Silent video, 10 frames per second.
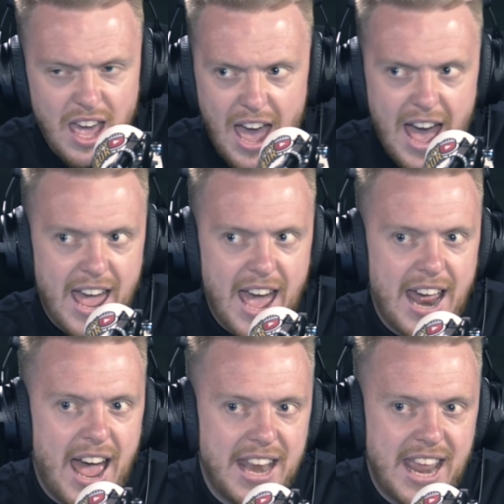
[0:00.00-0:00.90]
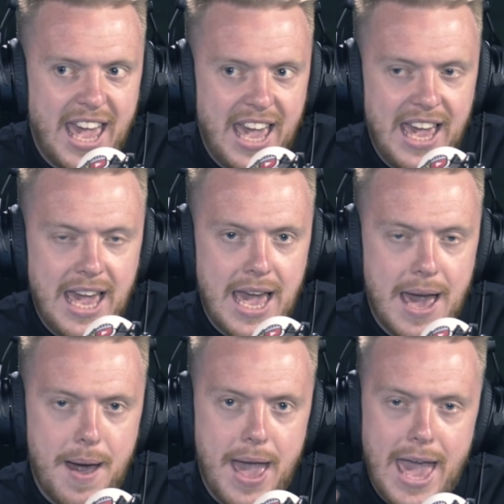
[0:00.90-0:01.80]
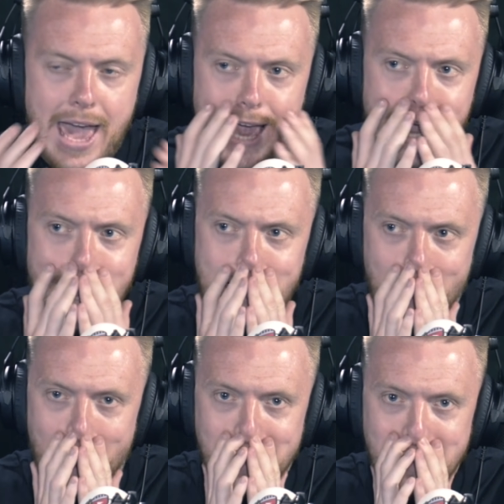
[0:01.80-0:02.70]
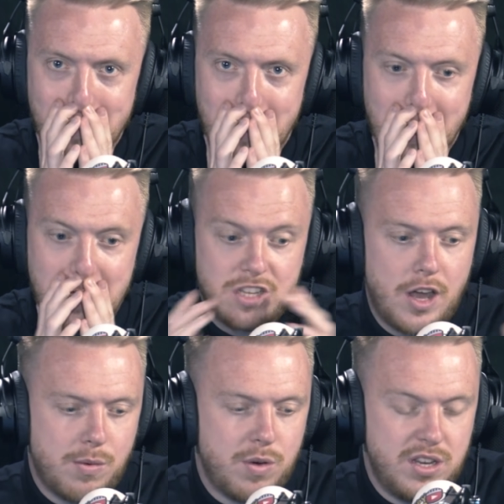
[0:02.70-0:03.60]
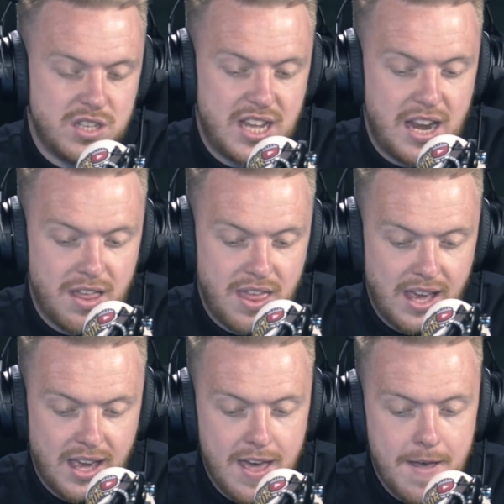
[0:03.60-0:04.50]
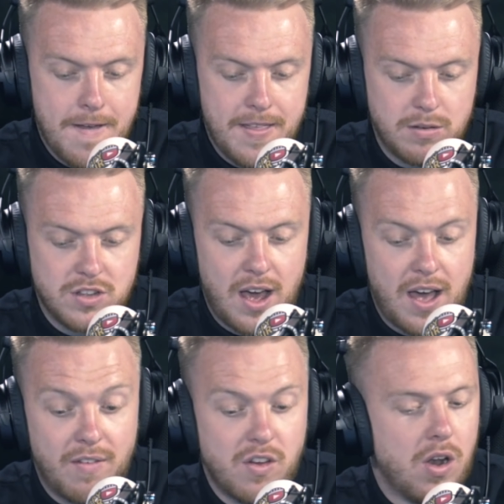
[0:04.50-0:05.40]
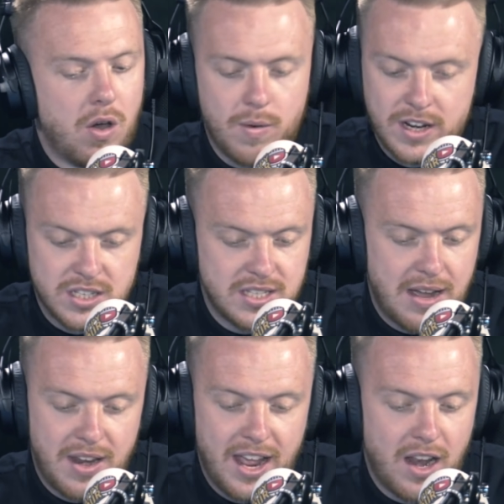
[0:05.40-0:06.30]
Yeah, and he, I don't think, because like what you just said, I think I've got a lot of questions down here,